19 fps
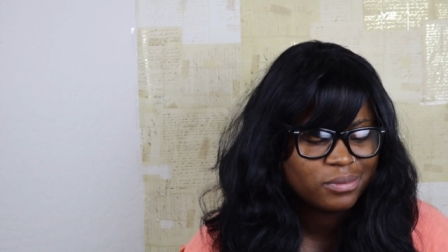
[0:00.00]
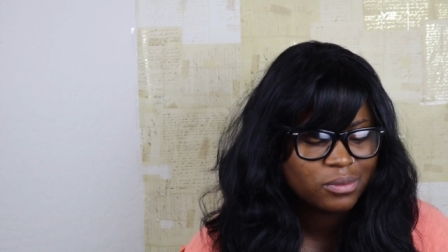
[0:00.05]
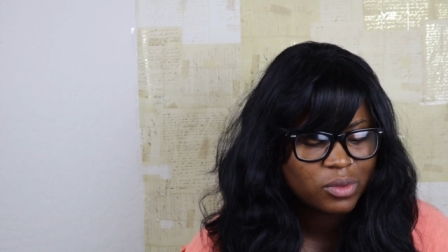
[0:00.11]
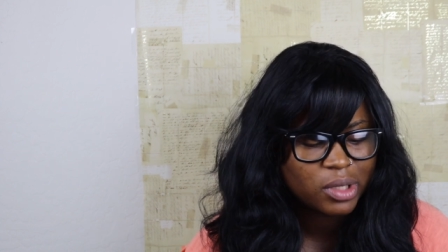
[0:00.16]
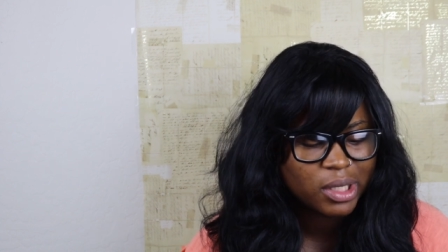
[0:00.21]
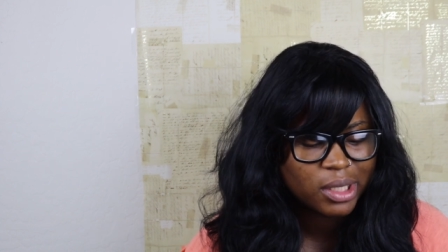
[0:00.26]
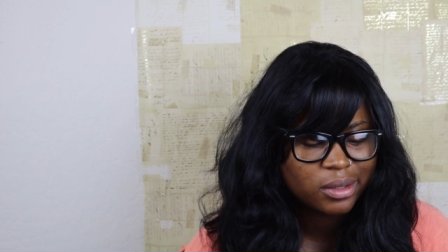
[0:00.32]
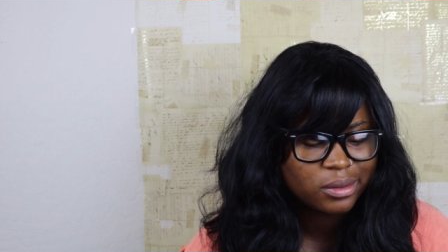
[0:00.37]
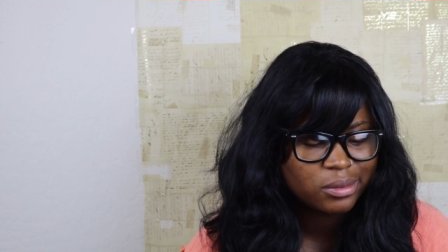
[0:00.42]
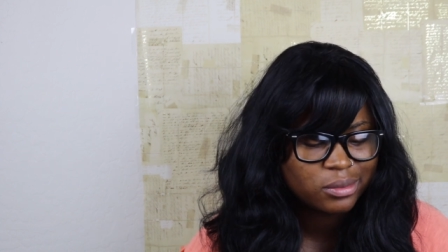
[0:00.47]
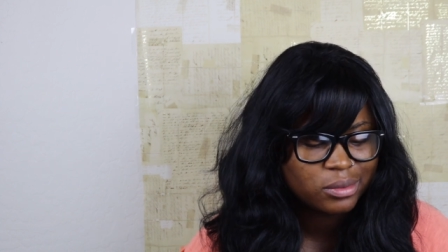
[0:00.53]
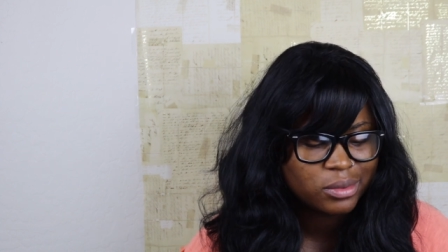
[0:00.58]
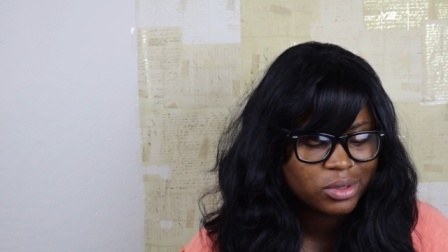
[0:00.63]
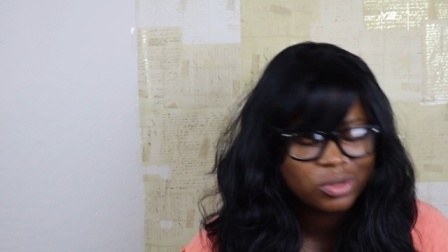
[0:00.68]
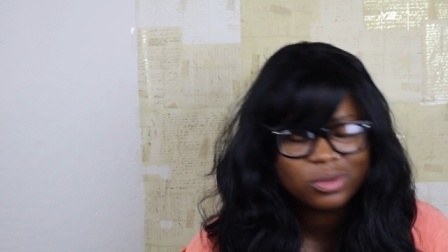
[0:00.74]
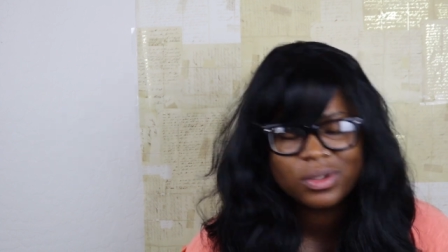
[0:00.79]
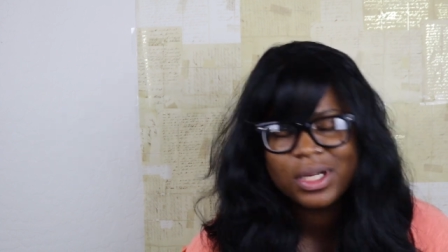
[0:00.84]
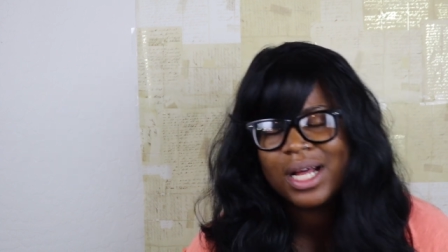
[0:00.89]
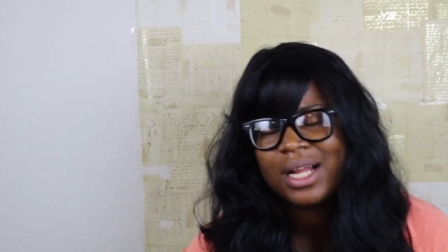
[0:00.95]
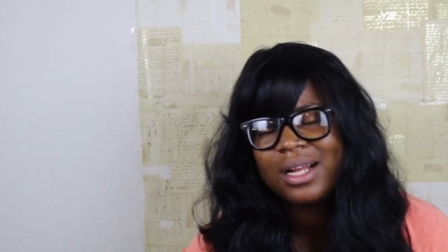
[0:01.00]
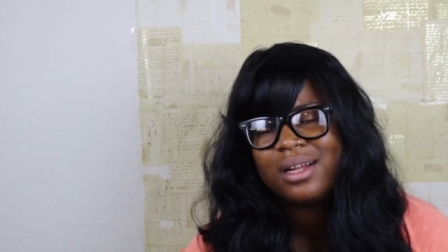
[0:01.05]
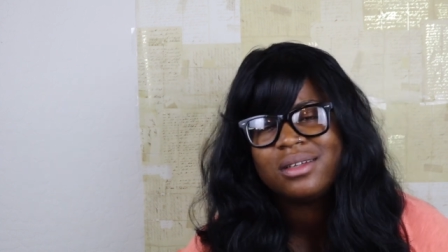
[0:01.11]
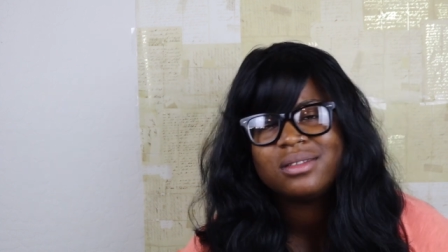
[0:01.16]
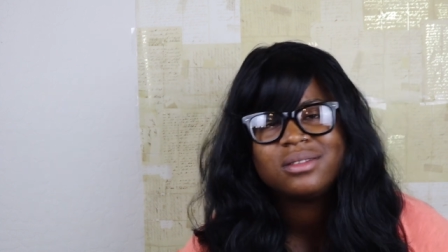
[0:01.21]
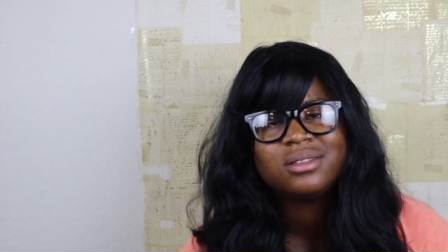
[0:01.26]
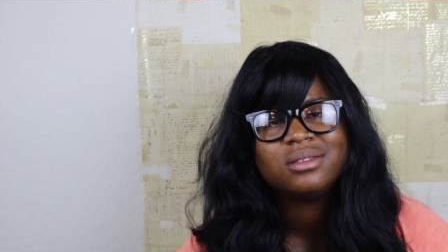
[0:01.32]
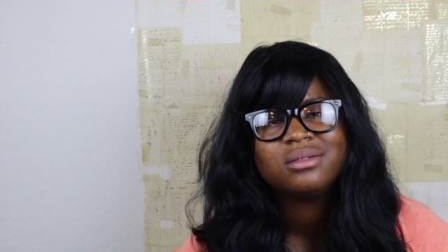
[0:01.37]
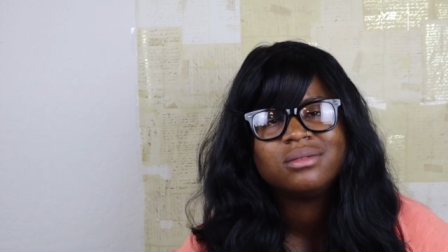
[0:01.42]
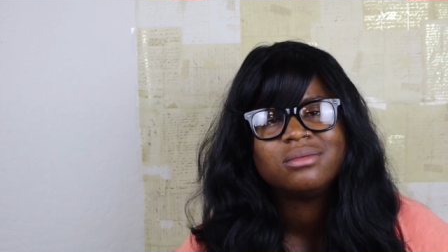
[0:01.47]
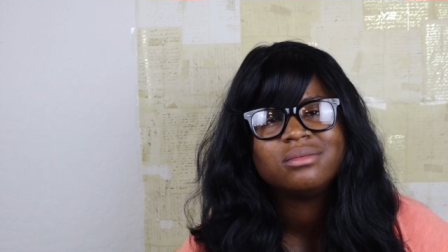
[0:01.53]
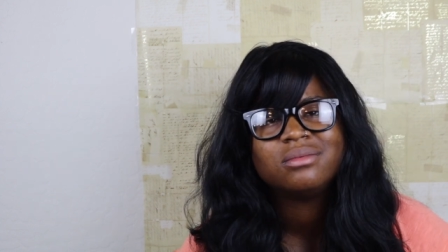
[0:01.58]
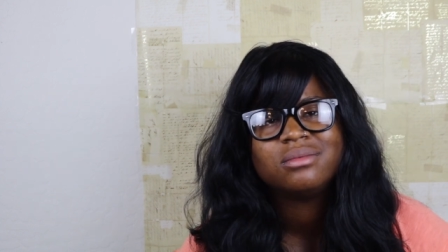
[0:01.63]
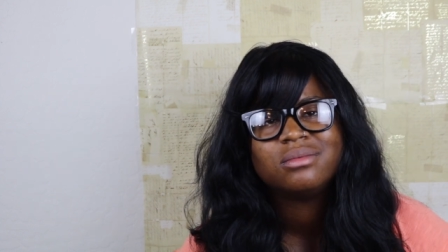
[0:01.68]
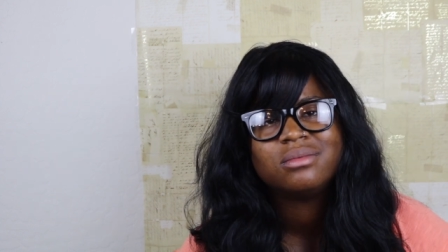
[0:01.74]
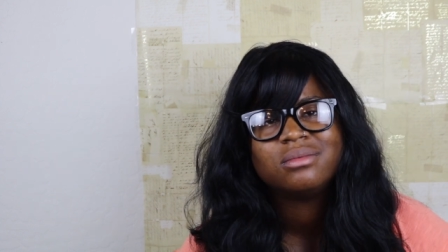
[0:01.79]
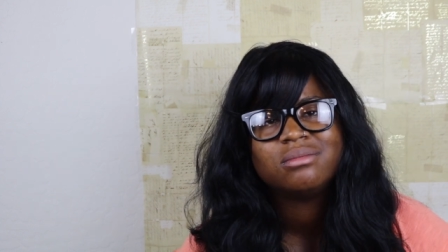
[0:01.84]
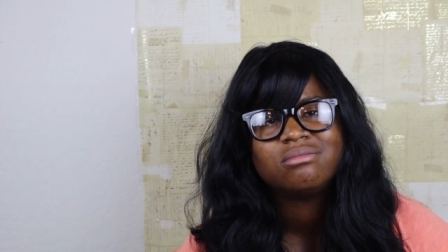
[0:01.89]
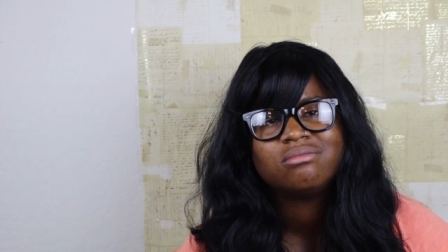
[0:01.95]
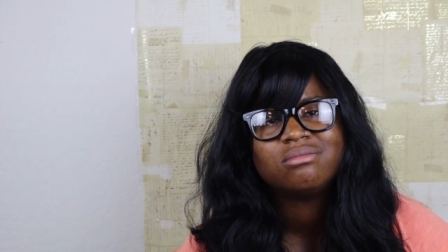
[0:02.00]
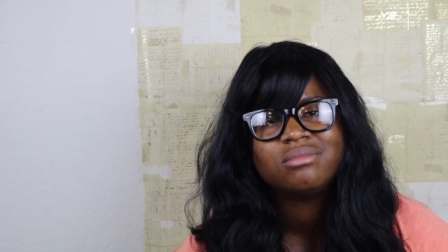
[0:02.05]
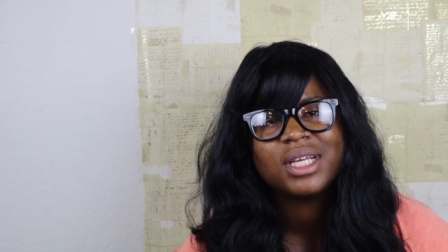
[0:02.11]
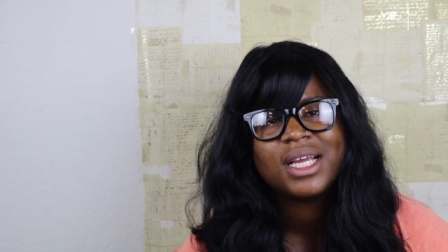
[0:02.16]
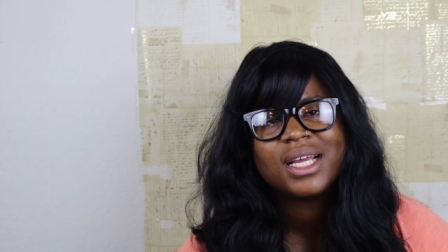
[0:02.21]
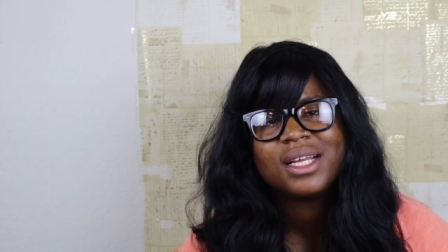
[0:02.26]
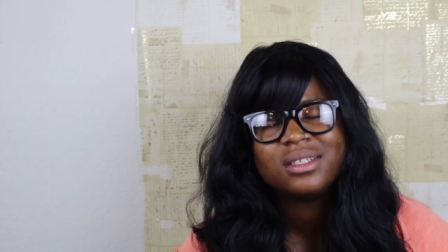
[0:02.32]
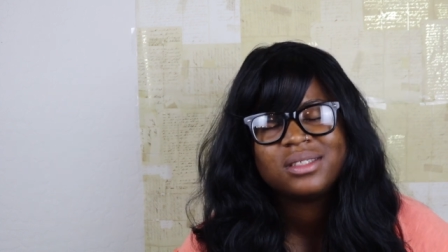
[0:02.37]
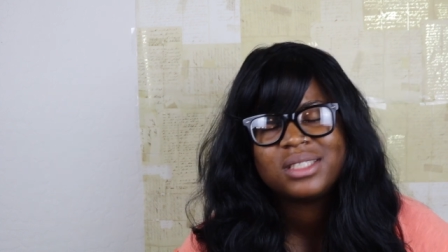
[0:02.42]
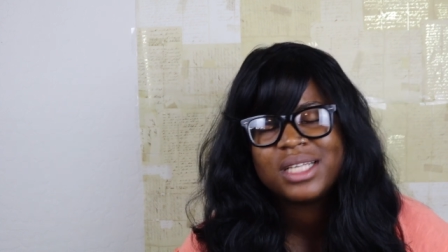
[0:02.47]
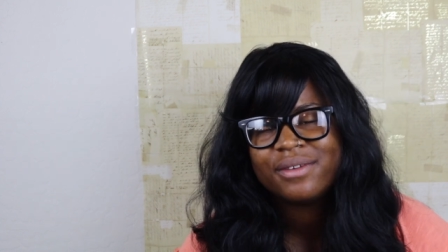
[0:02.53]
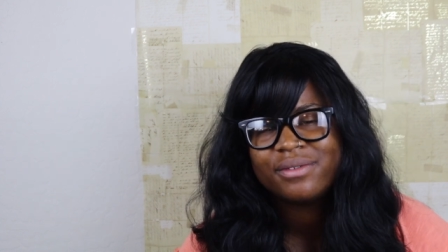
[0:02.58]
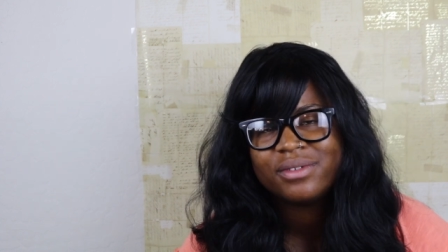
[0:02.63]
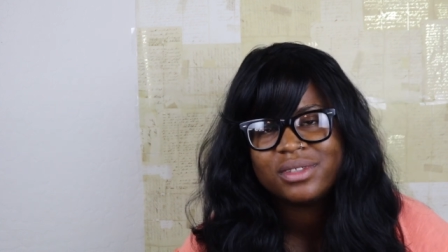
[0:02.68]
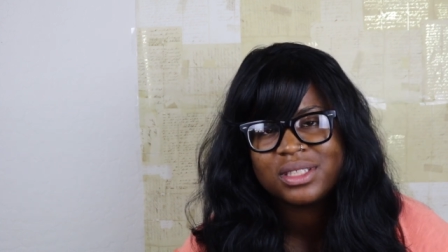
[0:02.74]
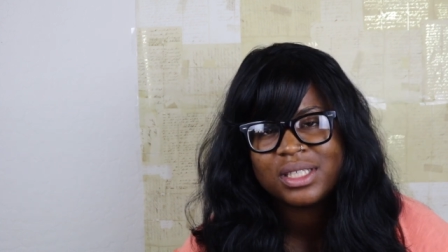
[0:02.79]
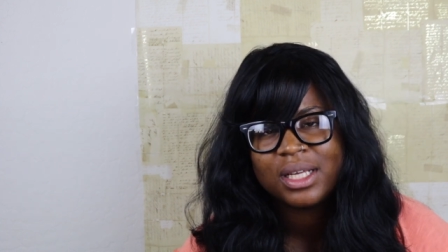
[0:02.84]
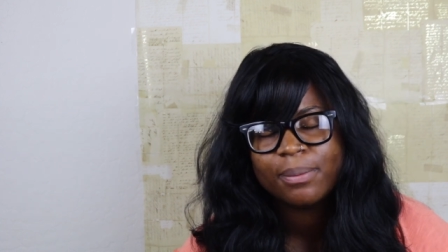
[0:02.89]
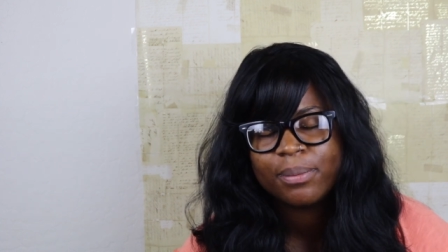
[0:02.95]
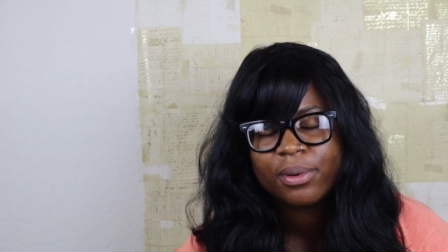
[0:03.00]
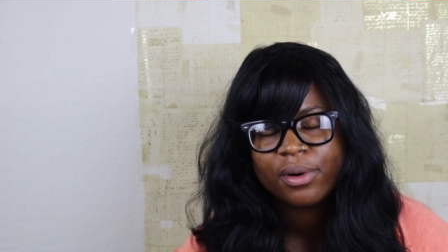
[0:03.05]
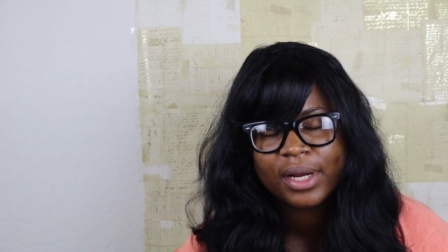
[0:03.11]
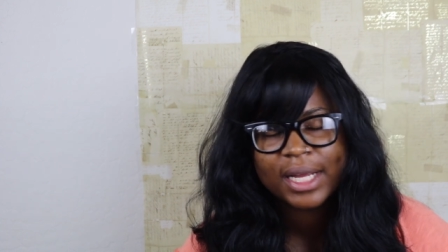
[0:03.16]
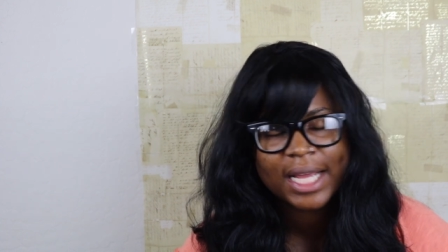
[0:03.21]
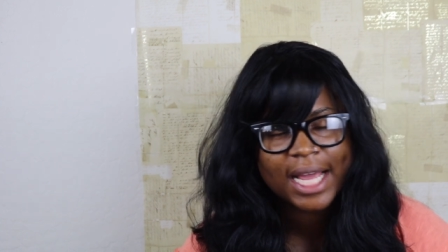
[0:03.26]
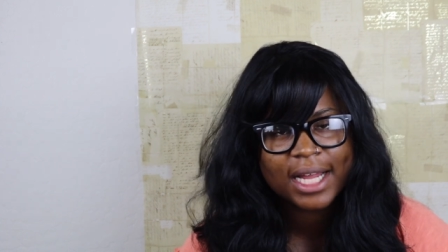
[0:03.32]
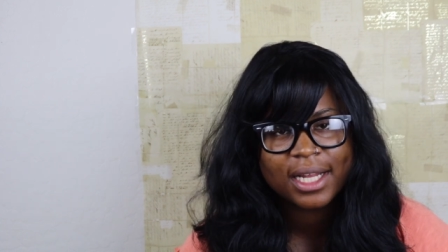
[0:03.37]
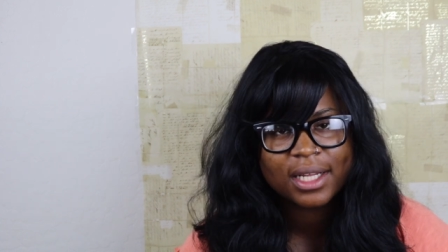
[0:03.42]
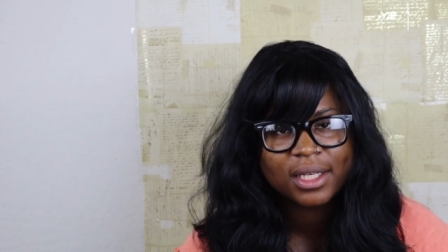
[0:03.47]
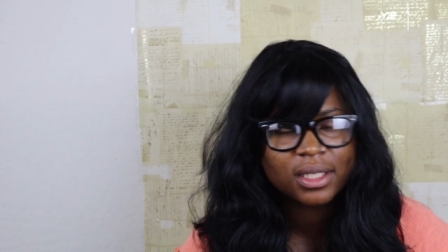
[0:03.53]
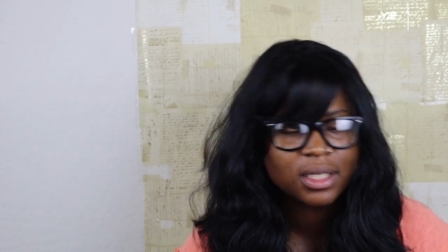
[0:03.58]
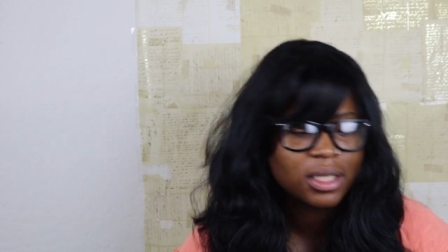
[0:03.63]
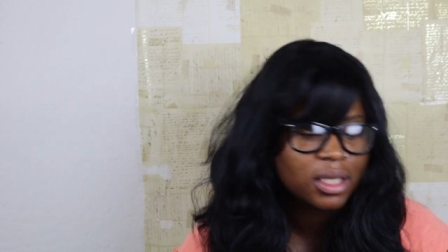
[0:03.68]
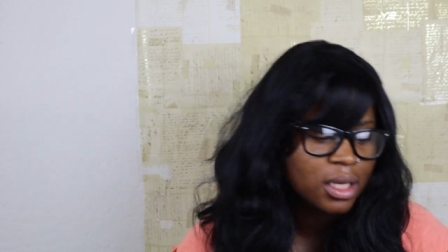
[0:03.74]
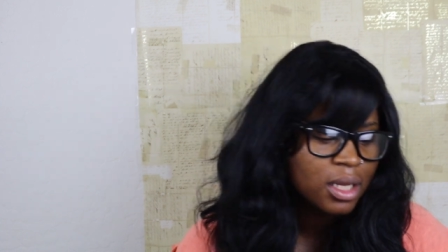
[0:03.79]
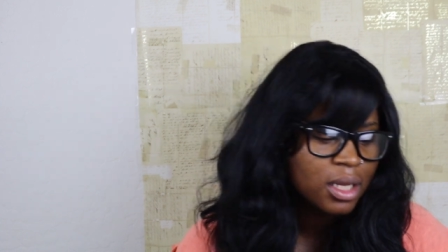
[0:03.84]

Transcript: what, $2.87 per gallon.